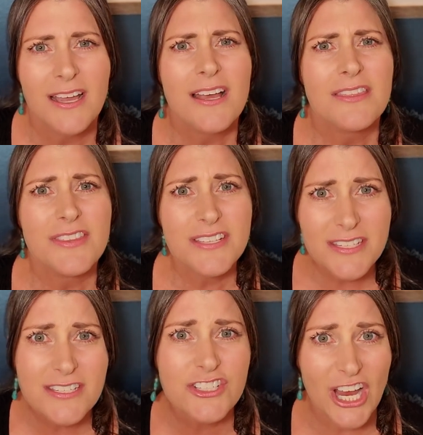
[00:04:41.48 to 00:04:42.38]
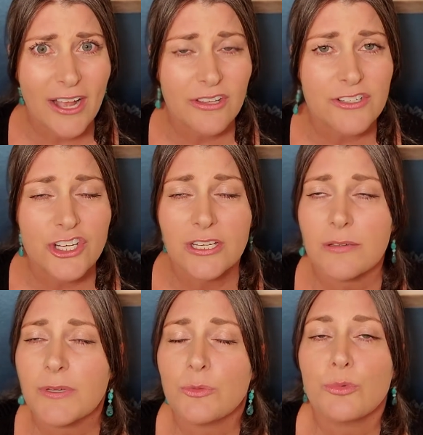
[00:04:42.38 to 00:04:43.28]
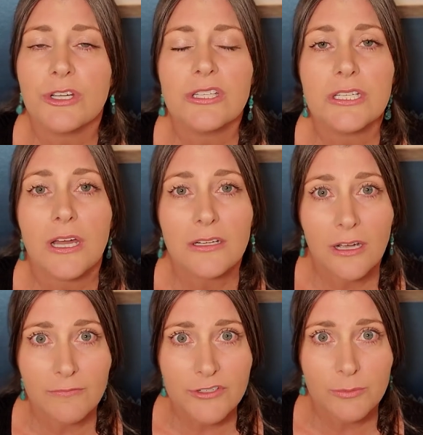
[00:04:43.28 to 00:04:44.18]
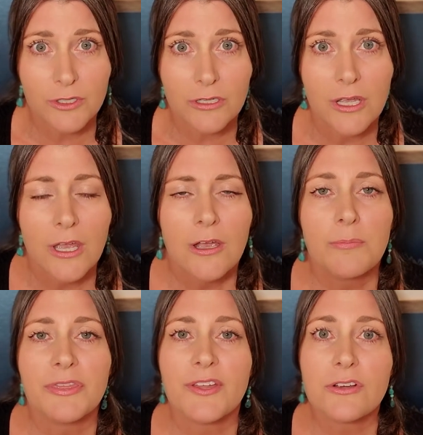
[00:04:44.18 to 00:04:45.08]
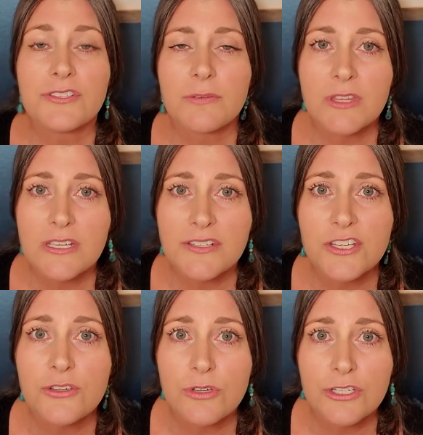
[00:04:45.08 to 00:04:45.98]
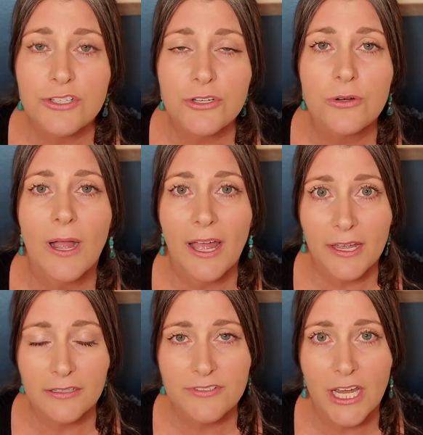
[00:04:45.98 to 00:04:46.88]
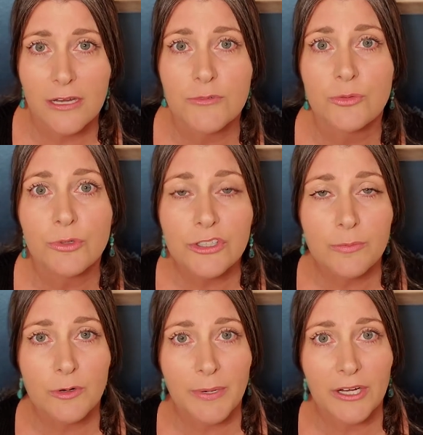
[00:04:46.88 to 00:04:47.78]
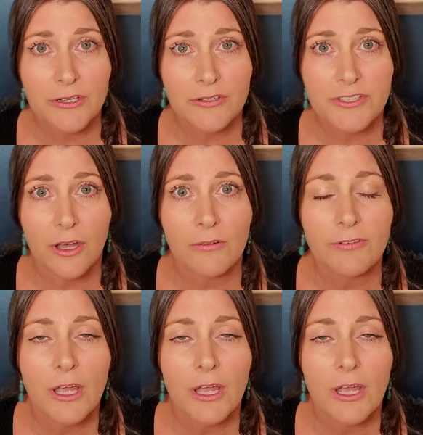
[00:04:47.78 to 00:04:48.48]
this is a challenge. It can be really uncomfortable, but there are some things that you can do ahead of time to really prepare yourself.